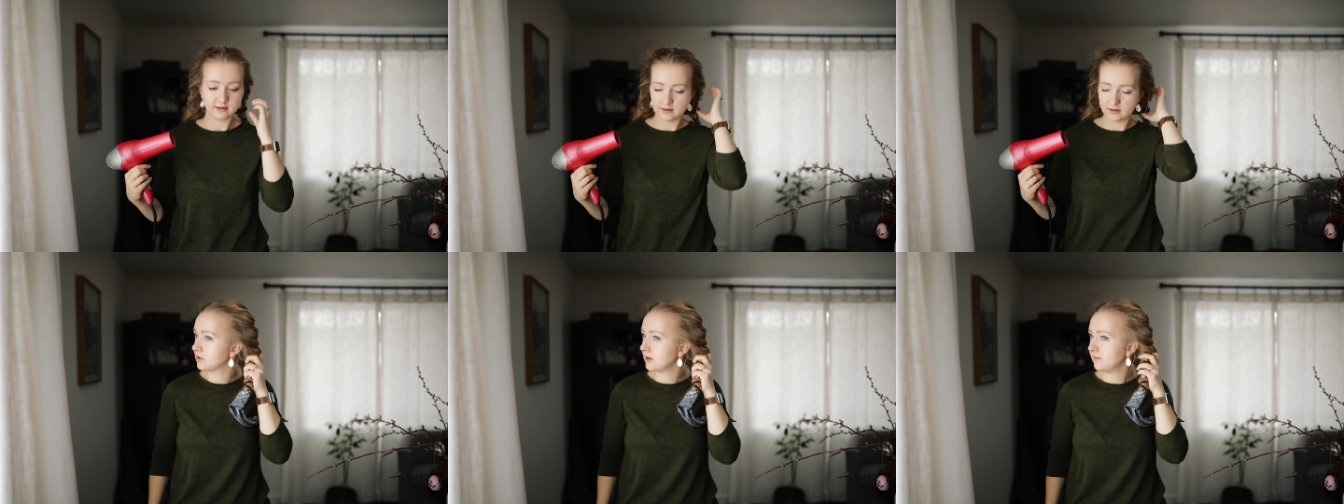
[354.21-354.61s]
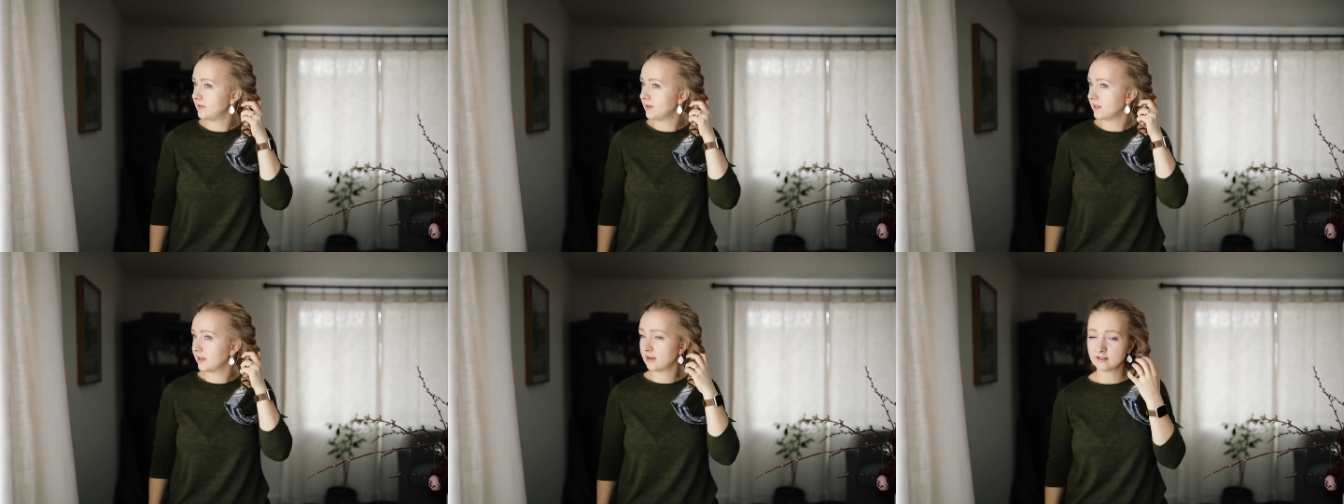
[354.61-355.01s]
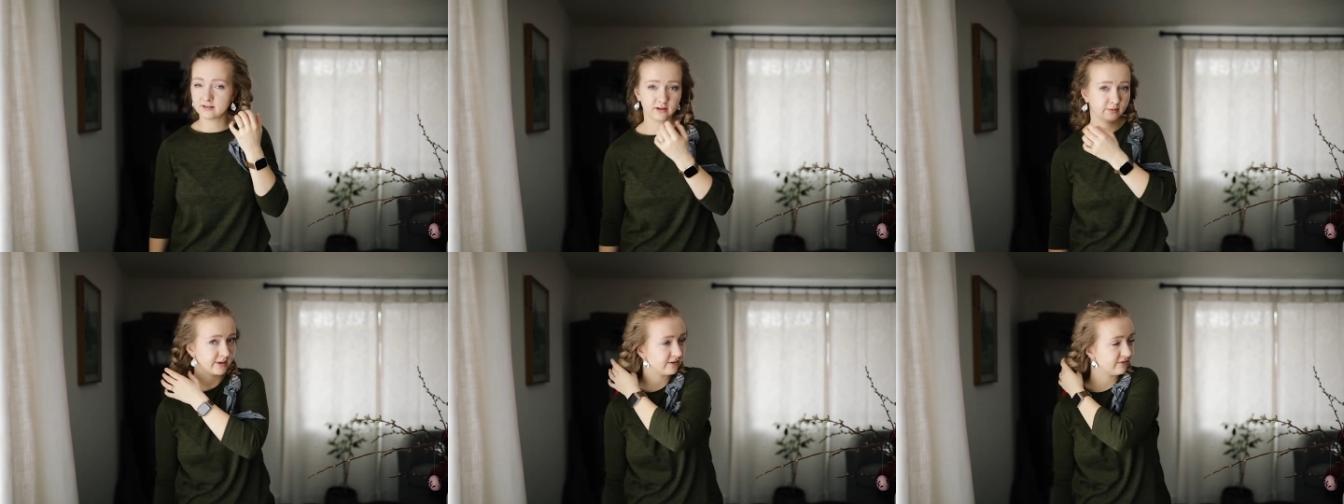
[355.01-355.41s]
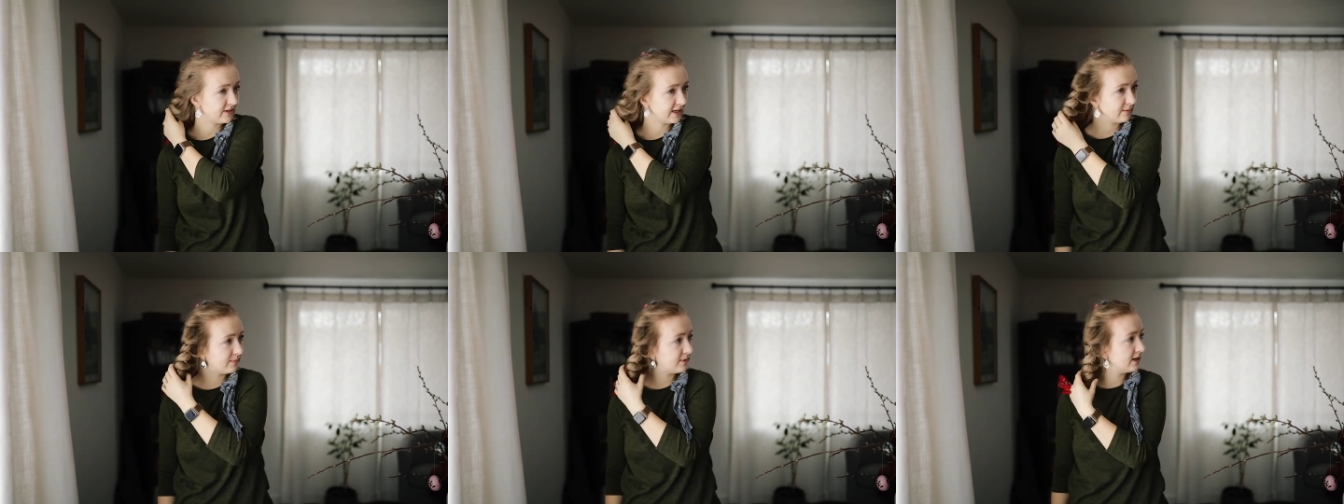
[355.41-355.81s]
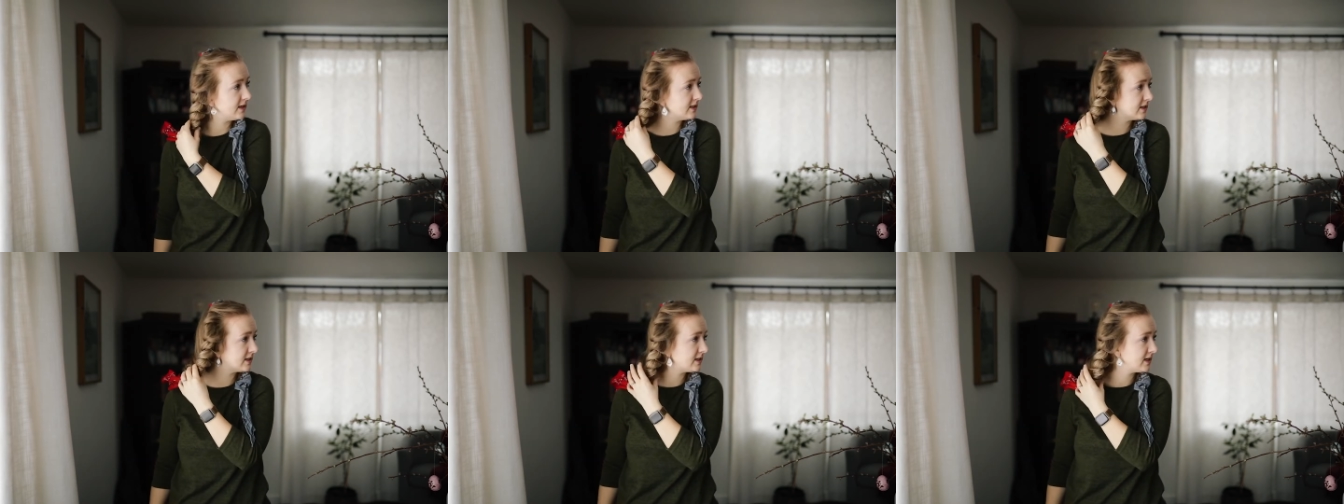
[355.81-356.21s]
So I'm feeling a little bit of
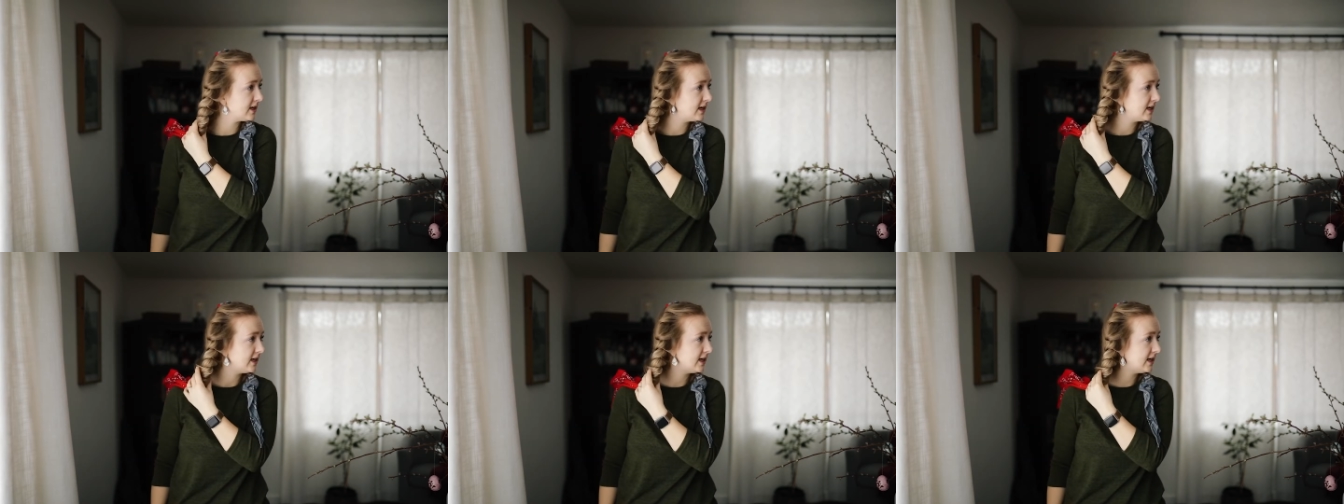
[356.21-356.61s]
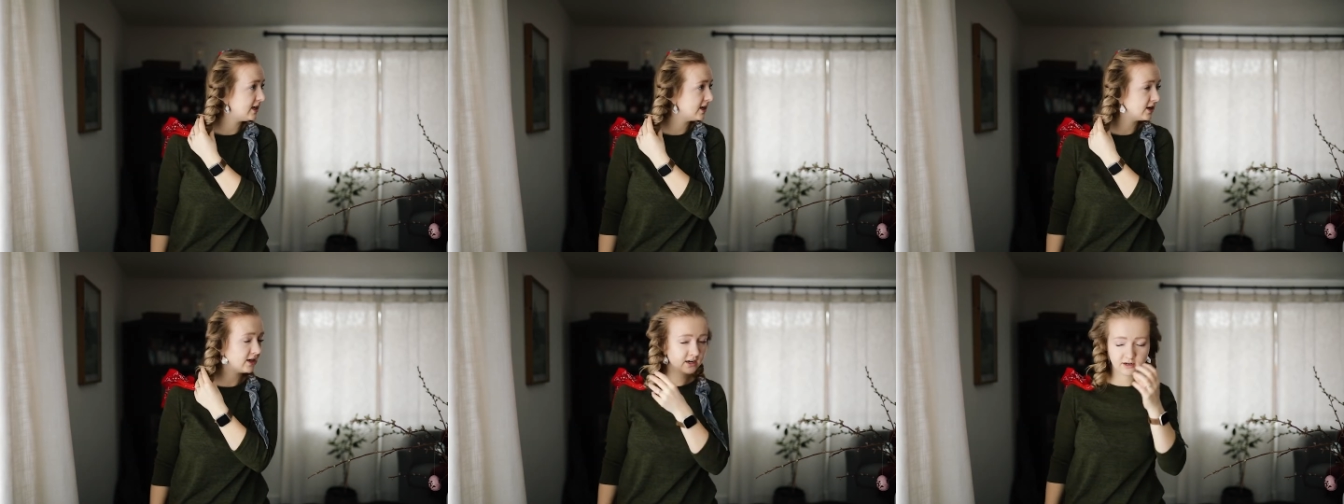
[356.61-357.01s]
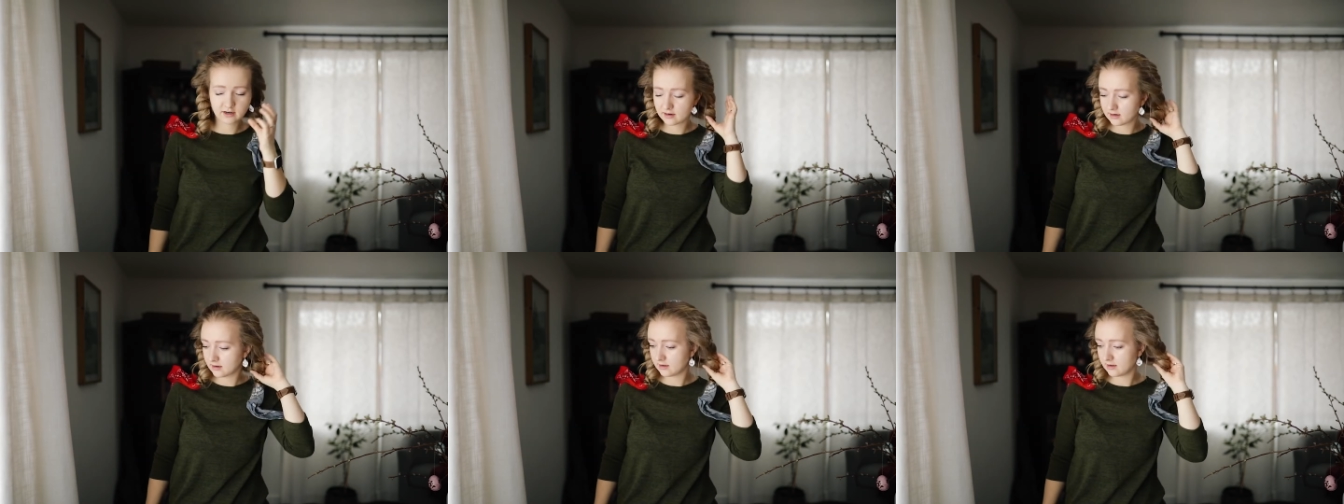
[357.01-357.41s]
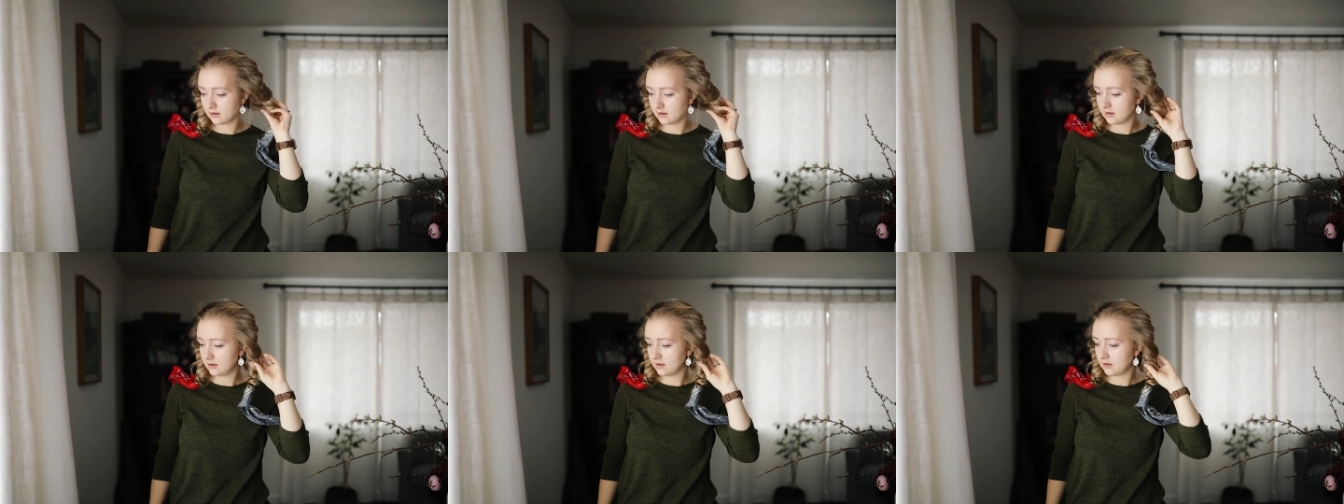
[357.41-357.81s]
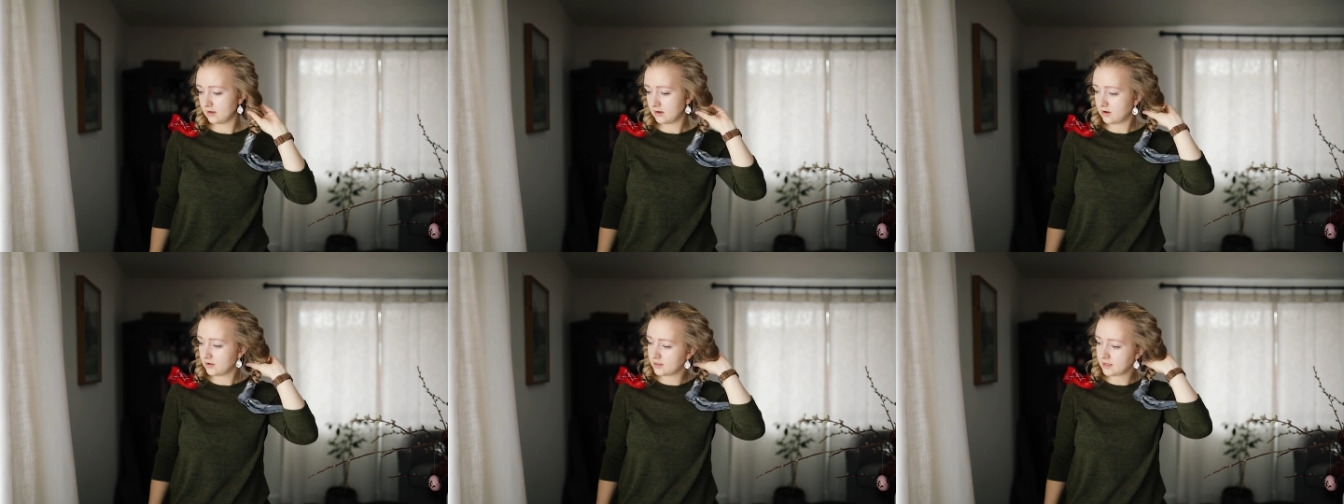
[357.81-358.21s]
dampness here
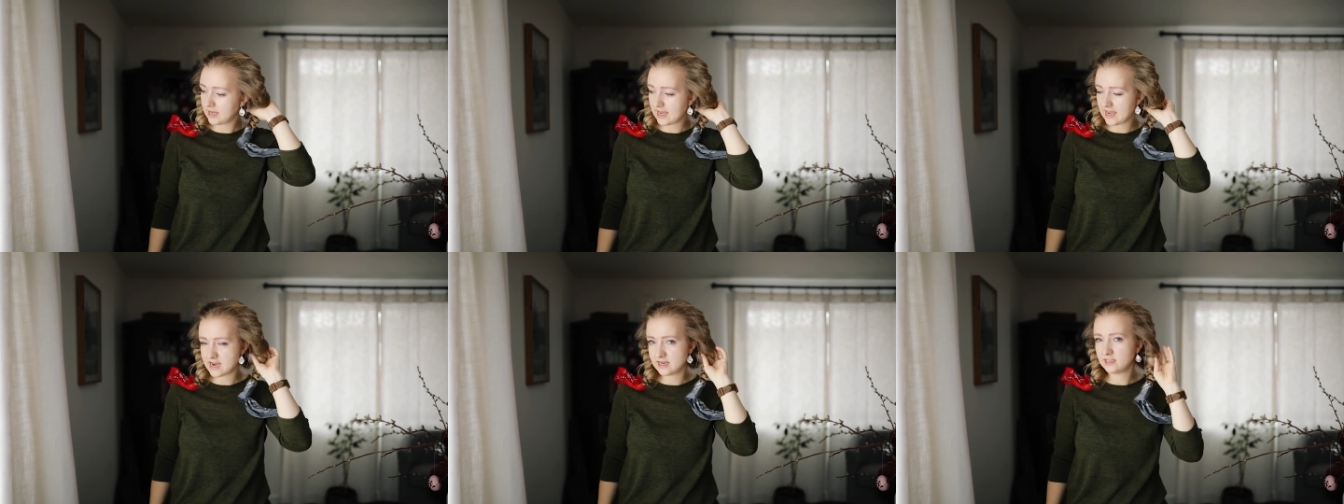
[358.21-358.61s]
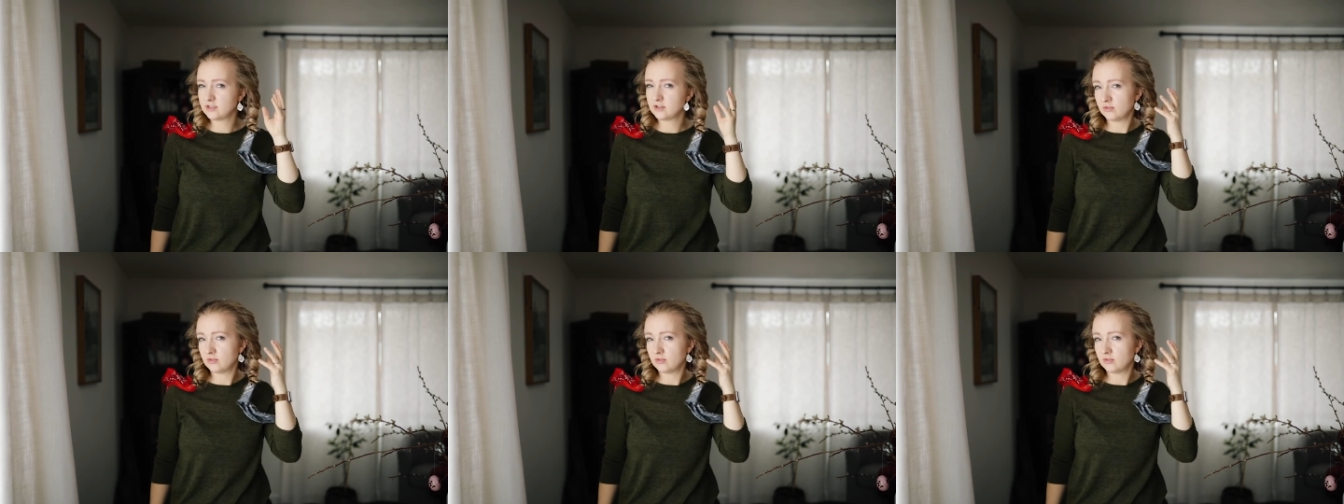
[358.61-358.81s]
on the ends.